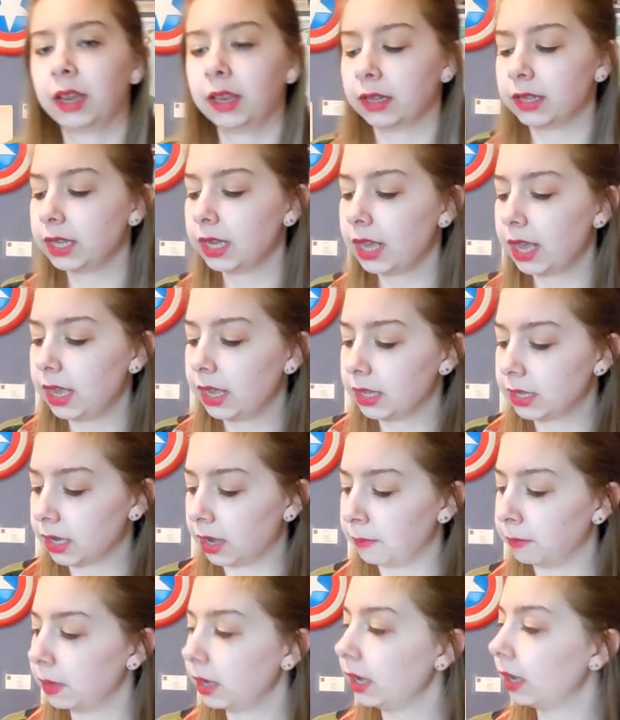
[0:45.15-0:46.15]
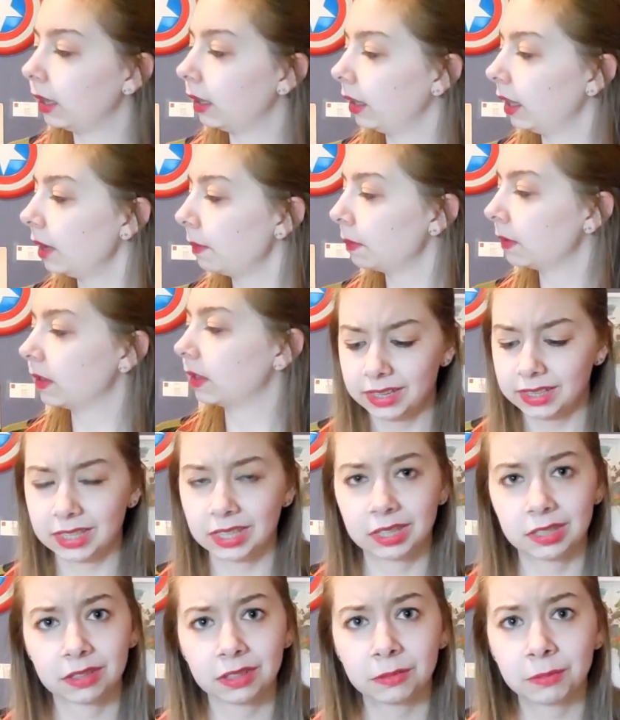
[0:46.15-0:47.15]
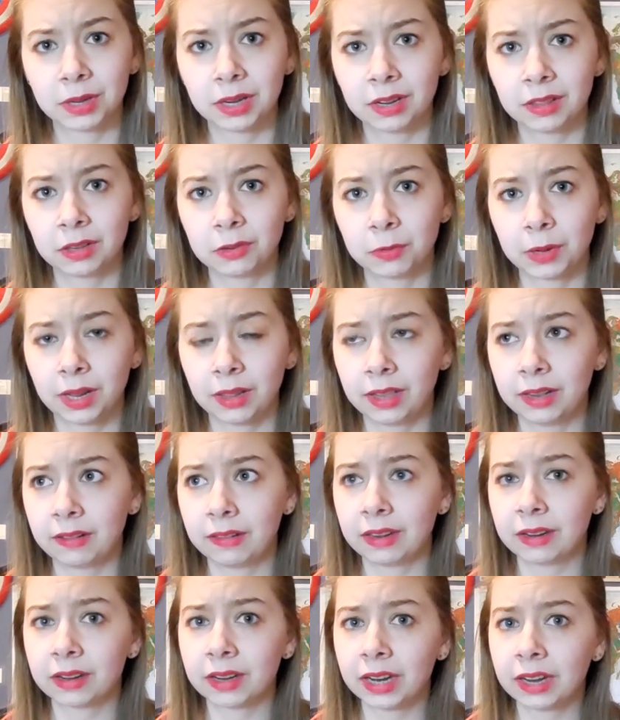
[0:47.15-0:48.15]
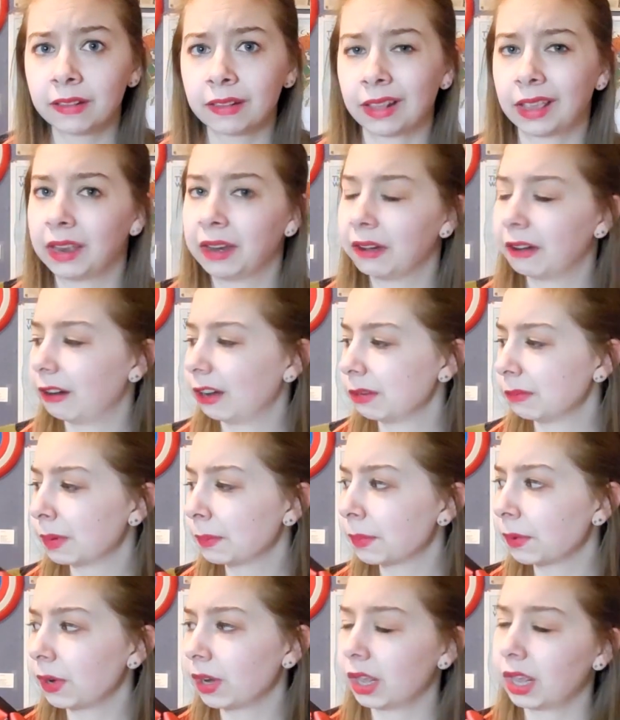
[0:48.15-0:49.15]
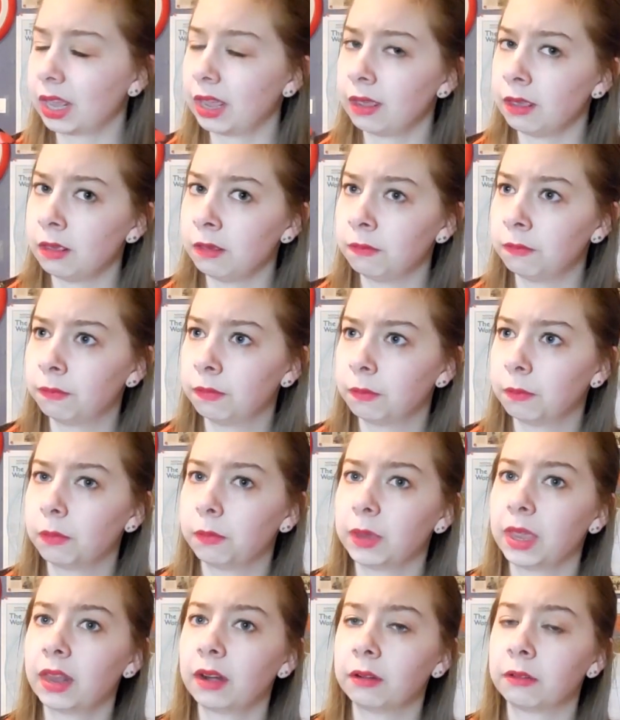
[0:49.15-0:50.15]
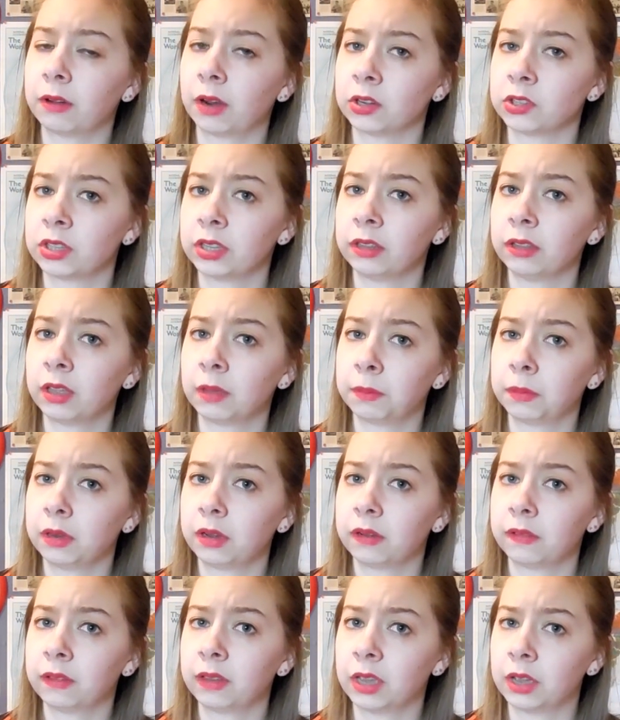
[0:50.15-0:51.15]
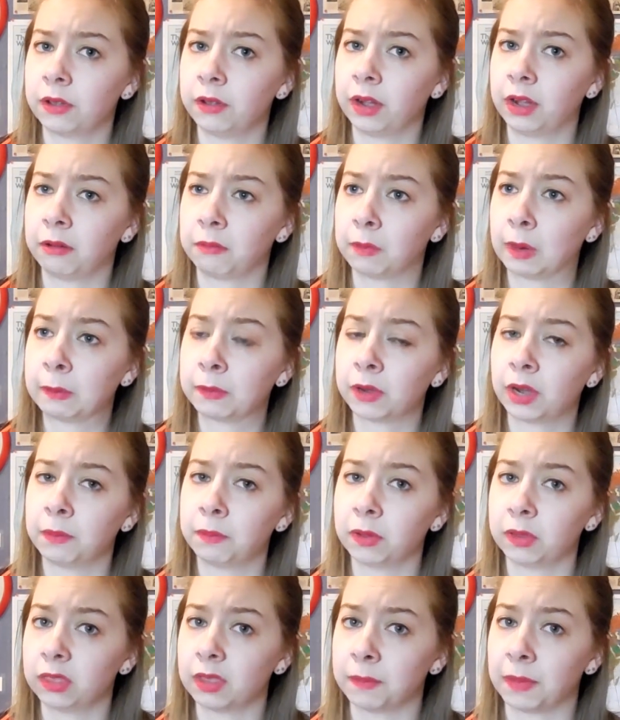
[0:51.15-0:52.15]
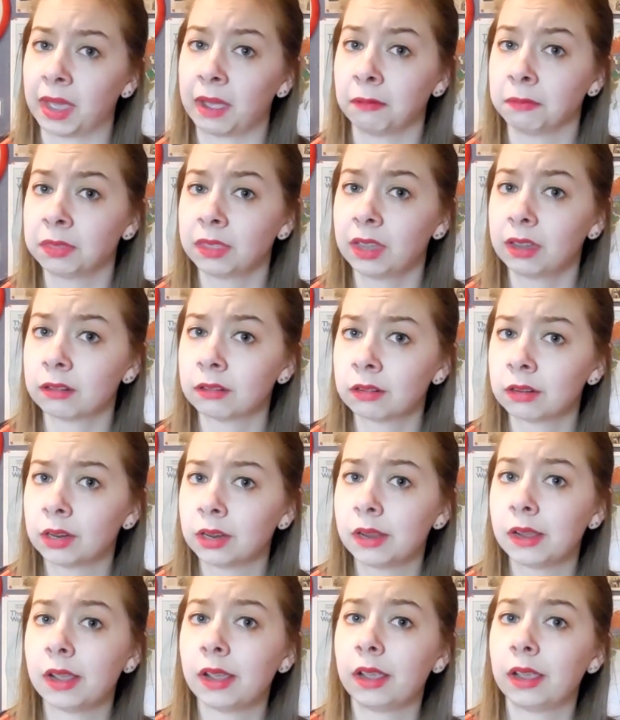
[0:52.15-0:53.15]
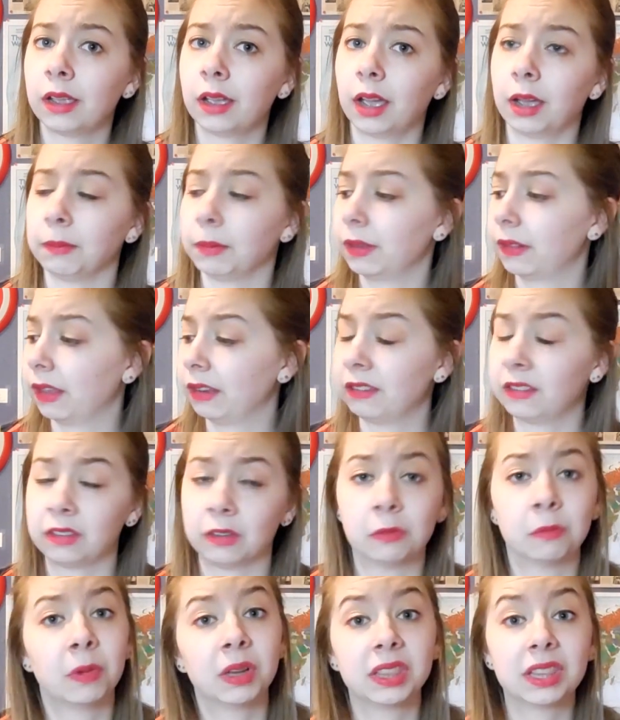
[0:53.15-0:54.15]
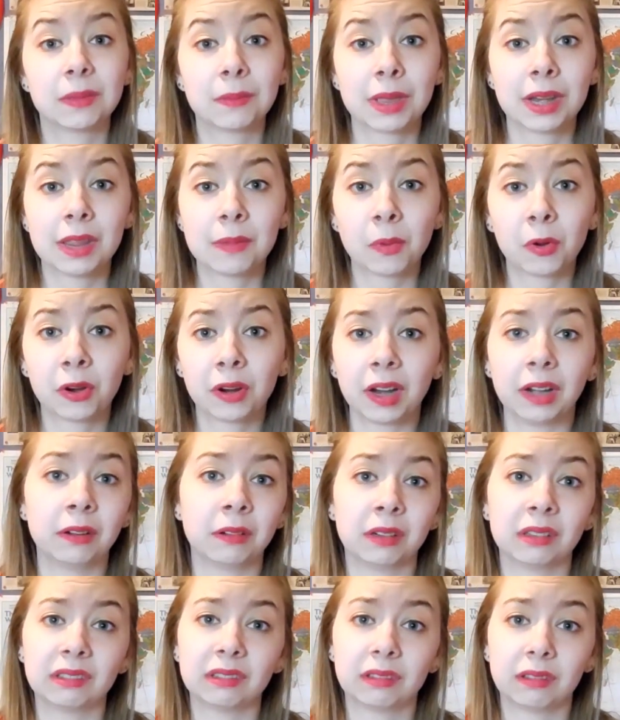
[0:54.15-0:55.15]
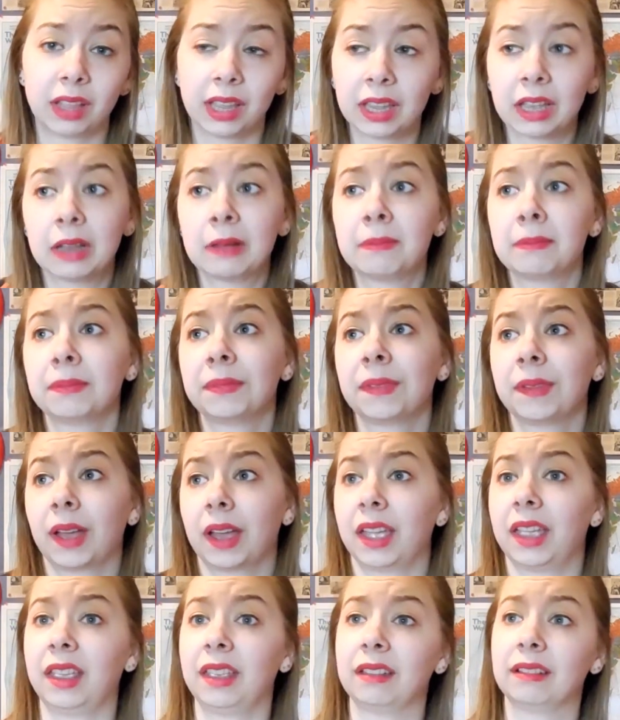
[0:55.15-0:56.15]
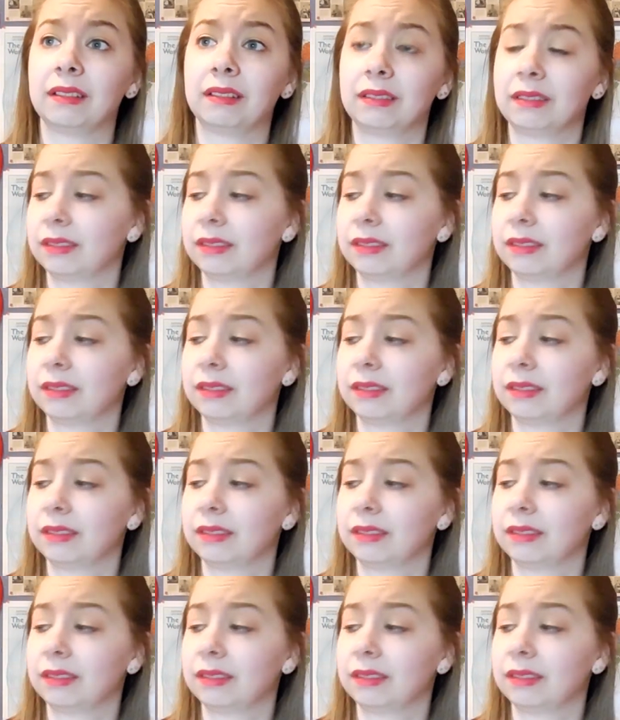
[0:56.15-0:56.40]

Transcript: one I can see is um, Eclipse. I think it's the third one in the Twilight series. I remember I gave, well we had a garage sale a couple years ago and I remember I put them out there because um, I just don't want them anymore. I don't like them. I